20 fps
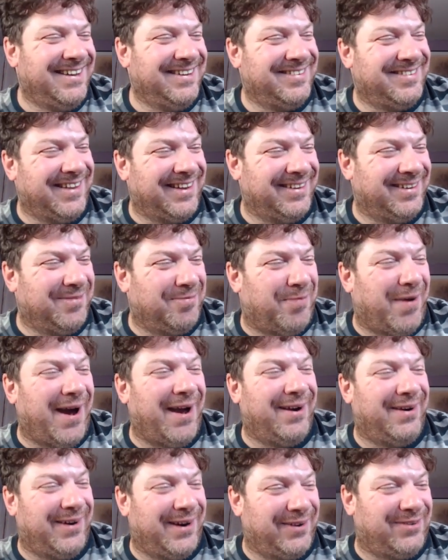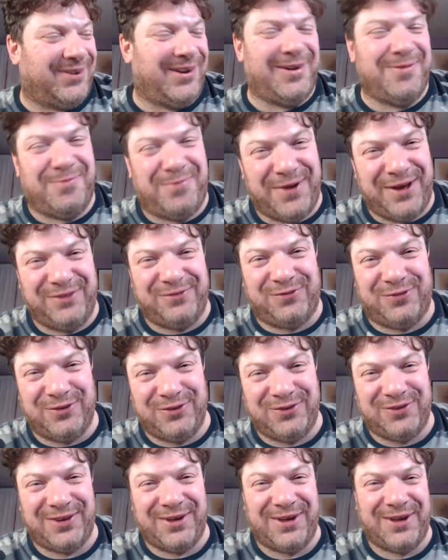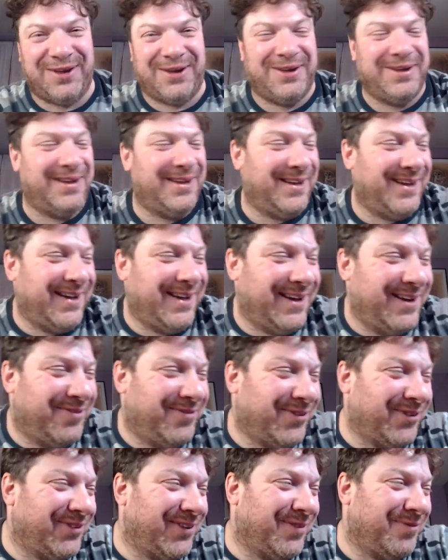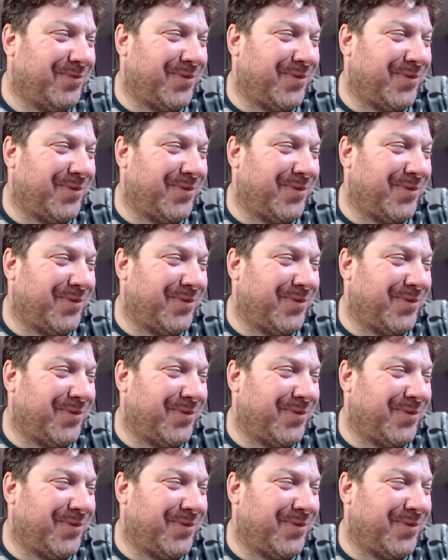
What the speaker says: than the buyer actually paid for the